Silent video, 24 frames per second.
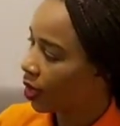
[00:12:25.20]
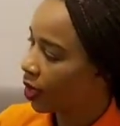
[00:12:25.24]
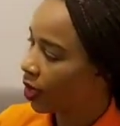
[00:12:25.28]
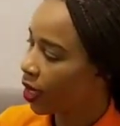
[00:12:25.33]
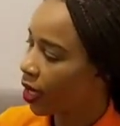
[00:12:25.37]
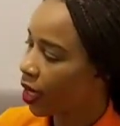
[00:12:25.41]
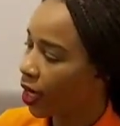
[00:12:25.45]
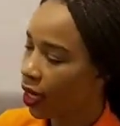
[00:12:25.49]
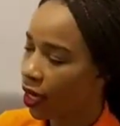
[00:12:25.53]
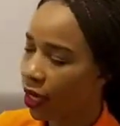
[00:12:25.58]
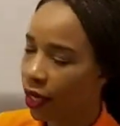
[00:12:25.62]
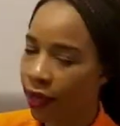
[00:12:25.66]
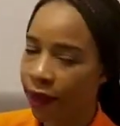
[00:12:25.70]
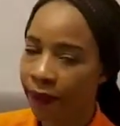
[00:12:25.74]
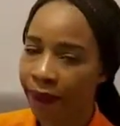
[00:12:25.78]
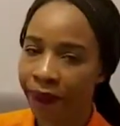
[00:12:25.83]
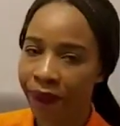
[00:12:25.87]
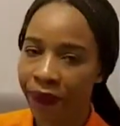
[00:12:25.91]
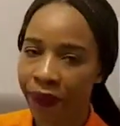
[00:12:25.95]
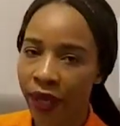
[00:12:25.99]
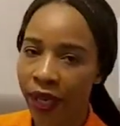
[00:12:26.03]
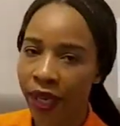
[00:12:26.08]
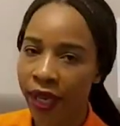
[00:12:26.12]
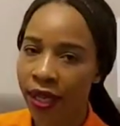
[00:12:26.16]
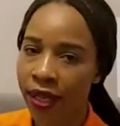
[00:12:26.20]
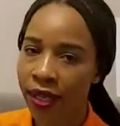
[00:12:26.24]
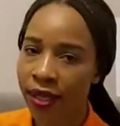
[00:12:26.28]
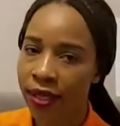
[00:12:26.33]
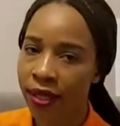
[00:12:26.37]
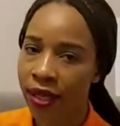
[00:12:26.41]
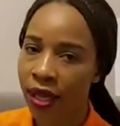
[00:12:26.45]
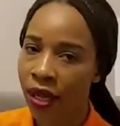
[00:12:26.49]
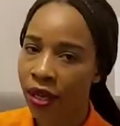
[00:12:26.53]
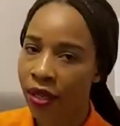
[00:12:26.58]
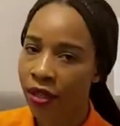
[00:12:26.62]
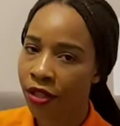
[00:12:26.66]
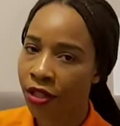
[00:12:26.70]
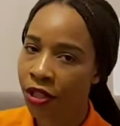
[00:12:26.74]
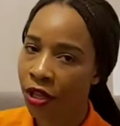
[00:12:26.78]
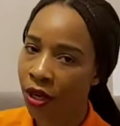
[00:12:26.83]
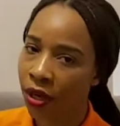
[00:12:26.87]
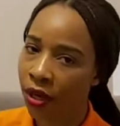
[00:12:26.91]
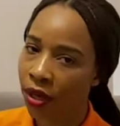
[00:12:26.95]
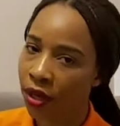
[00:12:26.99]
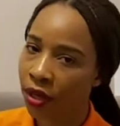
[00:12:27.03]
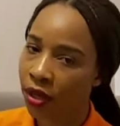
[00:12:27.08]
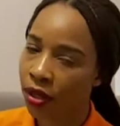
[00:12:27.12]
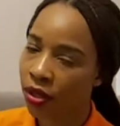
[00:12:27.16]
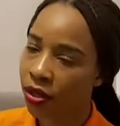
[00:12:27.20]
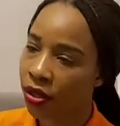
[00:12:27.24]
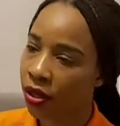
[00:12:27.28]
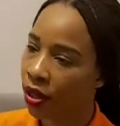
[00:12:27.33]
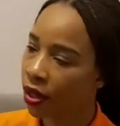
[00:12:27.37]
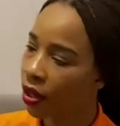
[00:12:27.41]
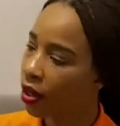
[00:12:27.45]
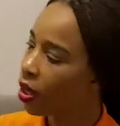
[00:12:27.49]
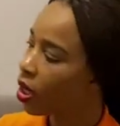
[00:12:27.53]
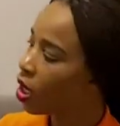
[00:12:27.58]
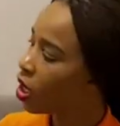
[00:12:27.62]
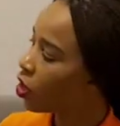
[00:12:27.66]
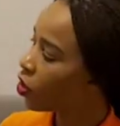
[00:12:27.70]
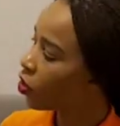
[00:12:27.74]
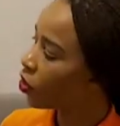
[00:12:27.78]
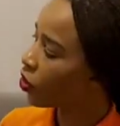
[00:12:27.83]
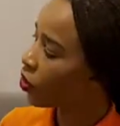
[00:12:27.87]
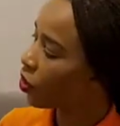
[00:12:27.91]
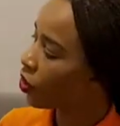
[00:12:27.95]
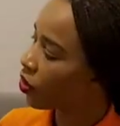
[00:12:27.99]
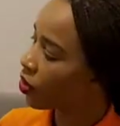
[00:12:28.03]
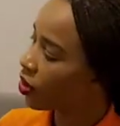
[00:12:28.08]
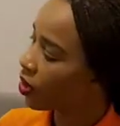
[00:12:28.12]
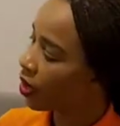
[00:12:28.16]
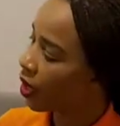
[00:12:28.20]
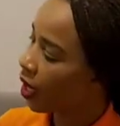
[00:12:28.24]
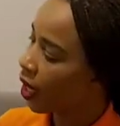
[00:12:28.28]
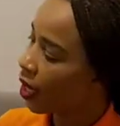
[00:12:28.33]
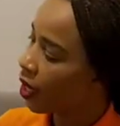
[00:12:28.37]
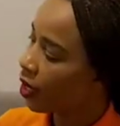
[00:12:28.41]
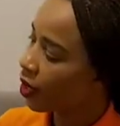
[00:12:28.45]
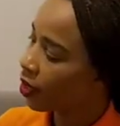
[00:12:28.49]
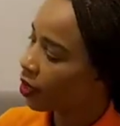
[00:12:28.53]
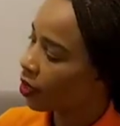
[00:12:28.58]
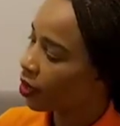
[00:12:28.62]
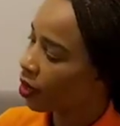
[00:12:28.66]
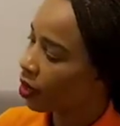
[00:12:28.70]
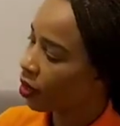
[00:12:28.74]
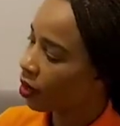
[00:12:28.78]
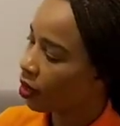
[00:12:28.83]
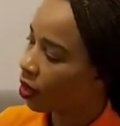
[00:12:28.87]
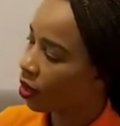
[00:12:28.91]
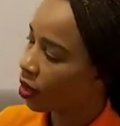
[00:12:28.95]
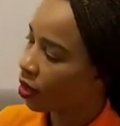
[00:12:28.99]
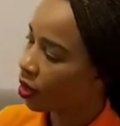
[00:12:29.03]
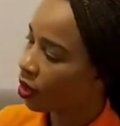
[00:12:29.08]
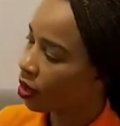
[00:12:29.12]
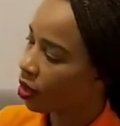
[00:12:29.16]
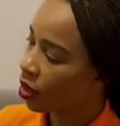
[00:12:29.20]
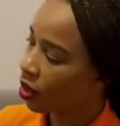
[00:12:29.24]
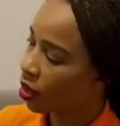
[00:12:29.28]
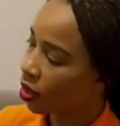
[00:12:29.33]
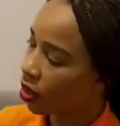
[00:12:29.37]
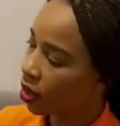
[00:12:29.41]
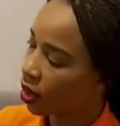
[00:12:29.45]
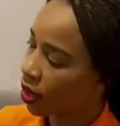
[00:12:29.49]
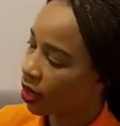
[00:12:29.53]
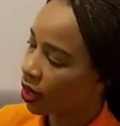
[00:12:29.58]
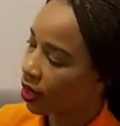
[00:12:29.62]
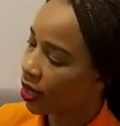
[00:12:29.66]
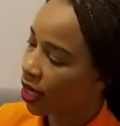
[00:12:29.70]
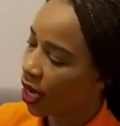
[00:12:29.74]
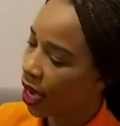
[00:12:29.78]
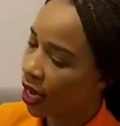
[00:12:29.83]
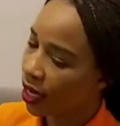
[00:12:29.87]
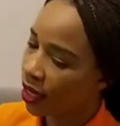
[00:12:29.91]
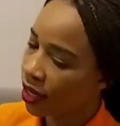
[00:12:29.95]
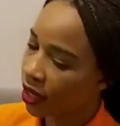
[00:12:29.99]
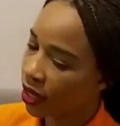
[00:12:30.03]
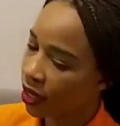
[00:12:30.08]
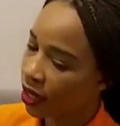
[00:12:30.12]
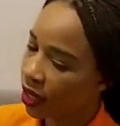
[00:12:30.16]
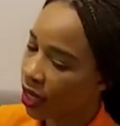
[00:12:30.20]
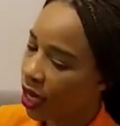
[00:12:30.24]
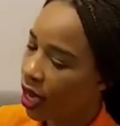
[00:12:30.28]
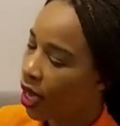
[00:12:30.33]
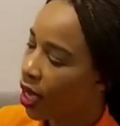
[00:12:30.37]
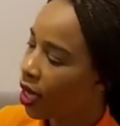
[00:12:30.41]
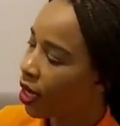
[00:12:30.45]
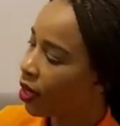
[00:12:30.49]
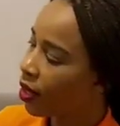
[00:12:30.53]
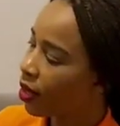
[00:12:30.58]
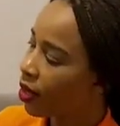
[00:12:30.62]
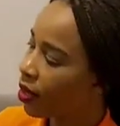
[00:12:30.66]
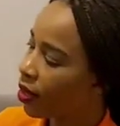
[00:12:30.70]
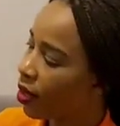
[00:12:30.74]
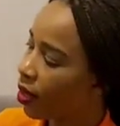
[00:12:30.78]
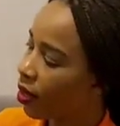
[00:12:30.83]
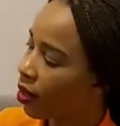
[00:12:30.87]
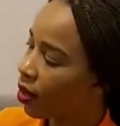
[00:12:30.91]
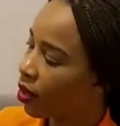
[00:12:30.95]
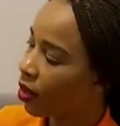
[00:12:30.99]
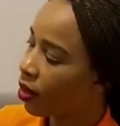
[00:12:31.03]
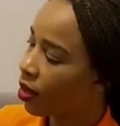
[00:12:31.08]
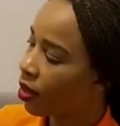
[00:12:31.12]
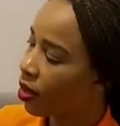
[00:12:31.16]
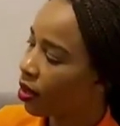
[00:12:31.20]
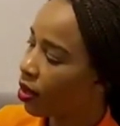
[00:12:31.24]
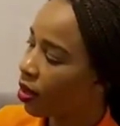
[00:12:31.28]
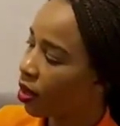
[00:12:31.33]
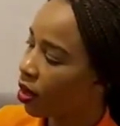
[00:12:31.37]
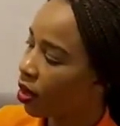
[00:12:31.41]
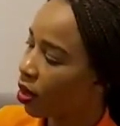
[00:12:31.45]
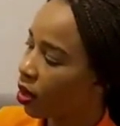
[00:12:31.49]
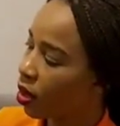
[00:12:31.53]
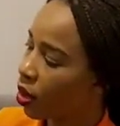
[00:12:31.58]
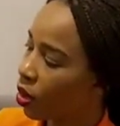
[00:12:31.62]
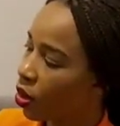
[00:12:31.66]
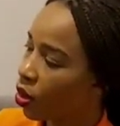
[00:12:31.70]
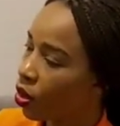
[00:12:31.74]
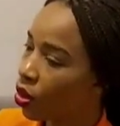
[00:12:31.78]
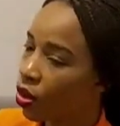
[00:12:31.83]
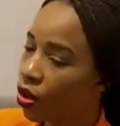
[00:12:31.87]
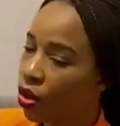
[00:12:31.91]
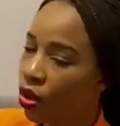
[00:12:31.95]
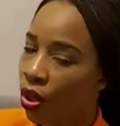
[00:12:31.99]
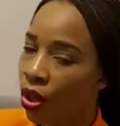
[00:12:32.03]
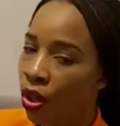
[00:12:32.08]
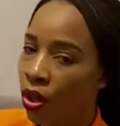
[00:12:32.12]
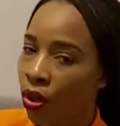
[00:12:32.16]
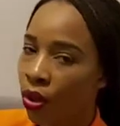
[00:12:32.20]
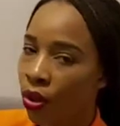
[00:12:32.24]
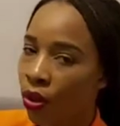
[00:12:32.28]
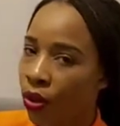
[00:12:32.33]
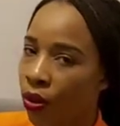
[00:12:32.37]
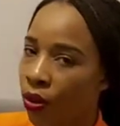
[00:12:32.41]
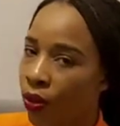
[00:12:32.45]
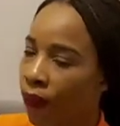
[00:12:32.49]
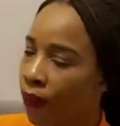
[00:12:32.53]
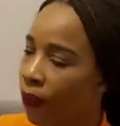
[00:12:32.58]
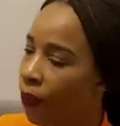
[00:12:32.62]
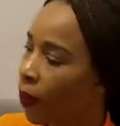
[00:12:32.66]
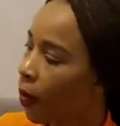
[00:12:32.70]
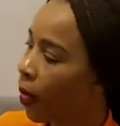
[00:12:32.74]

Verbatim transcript: t it's t t so you say t, t, teddy, t, t, two.